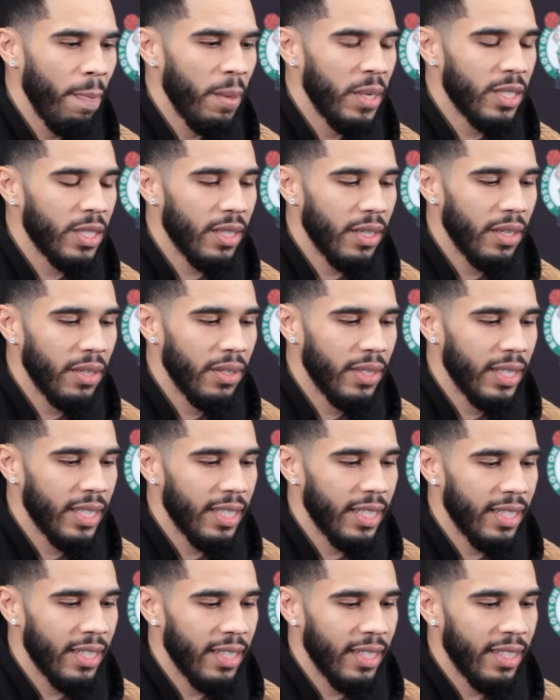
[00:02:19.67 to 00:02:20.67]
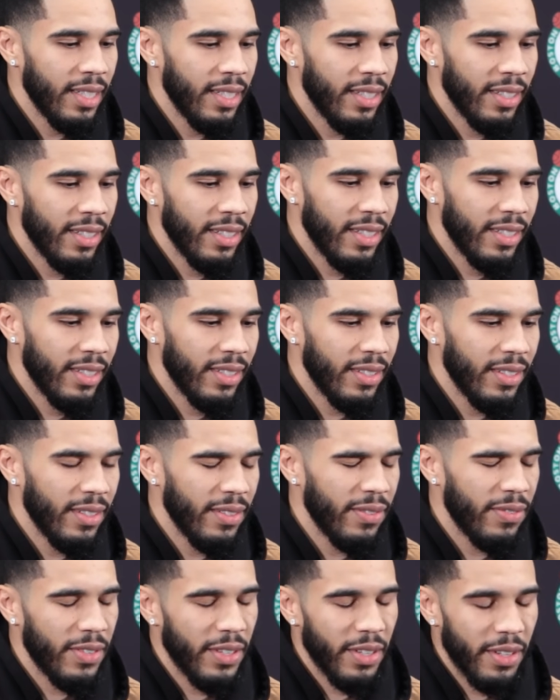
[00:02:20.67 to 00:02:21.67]
So, you know,
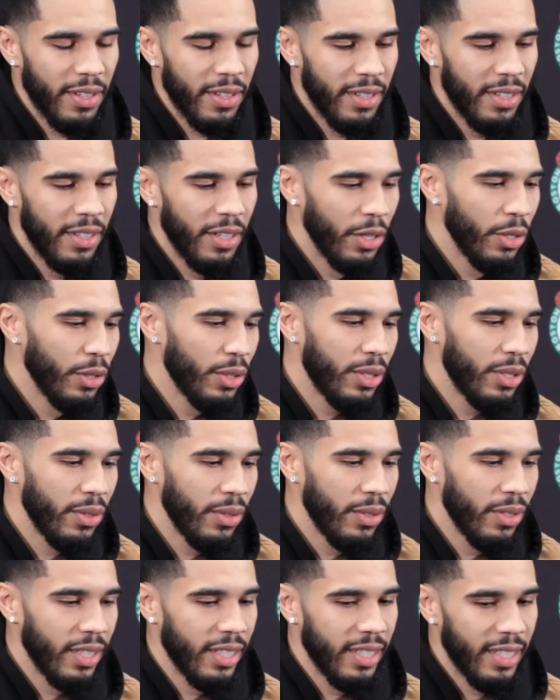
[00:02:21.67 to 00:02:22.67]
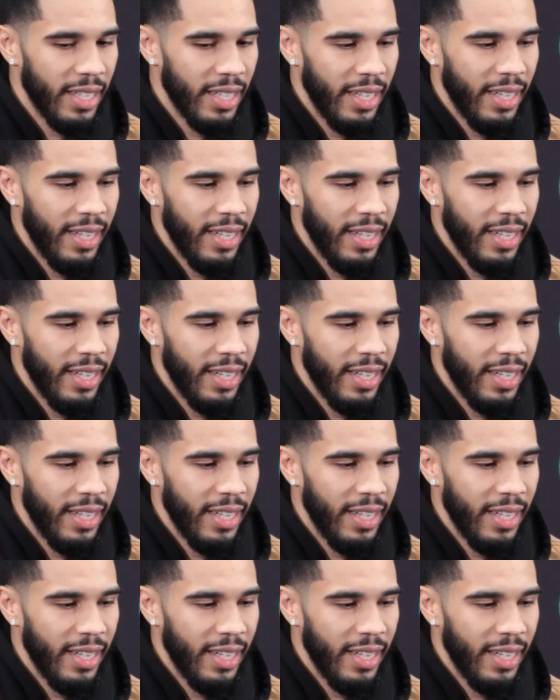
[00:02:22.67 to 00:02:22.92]
for those two to